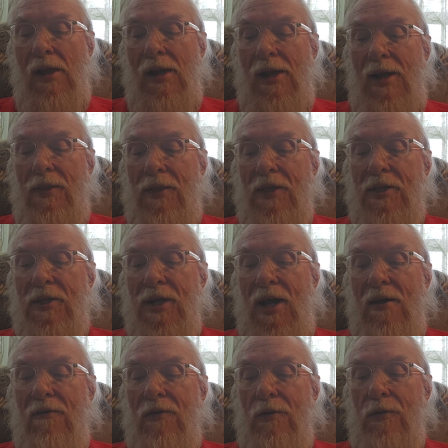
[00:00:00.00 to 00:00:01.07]
In this
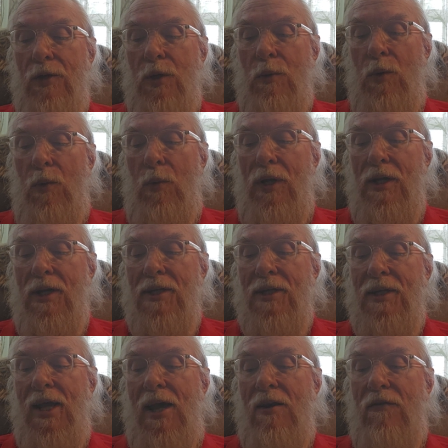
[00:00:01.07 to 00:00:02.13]
novel, you will witness
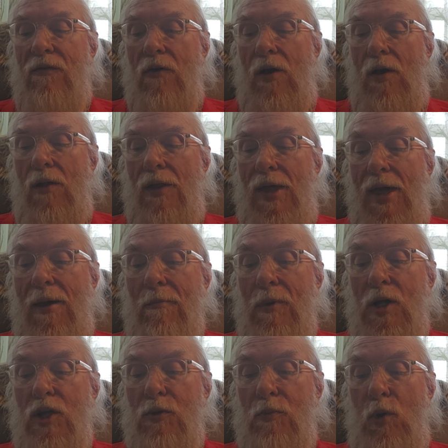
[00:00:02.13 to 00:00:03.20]
nightfall and
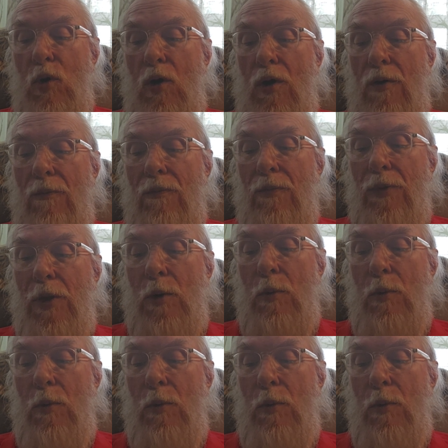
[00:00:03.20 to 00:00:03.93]
much more. You